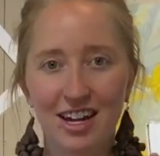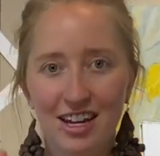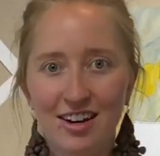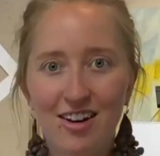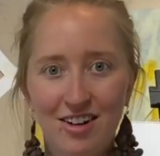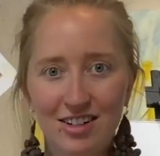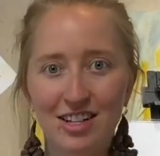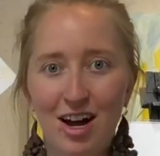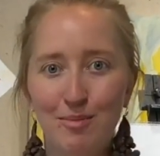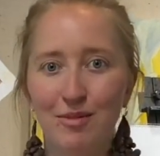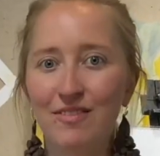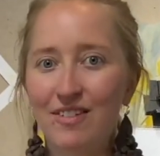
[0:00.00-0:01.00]
in on
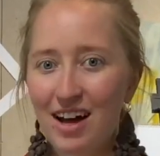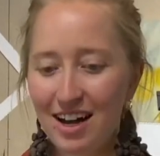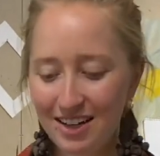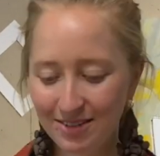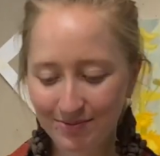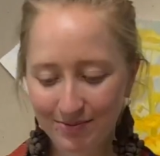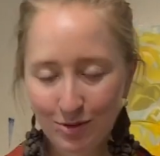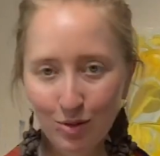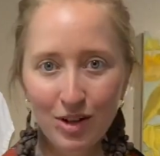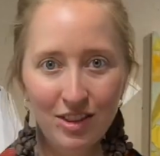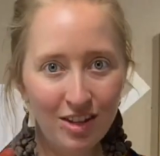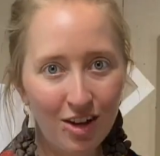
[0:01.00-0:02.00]
top of that
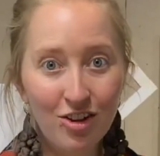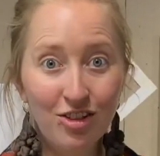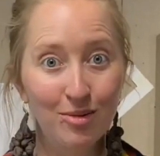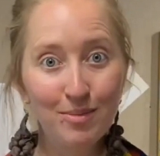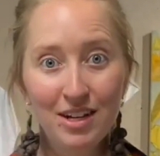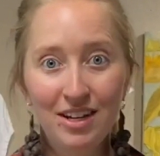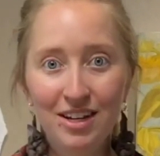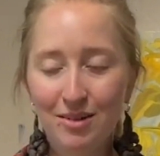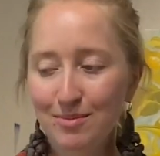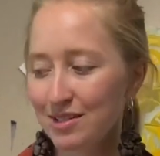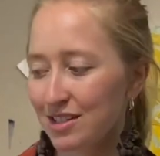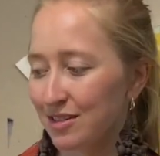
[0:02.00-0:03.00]
with other
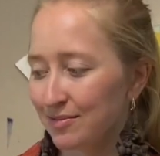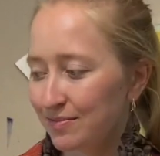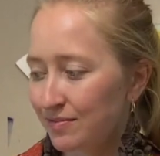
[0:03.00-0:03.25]
mediums.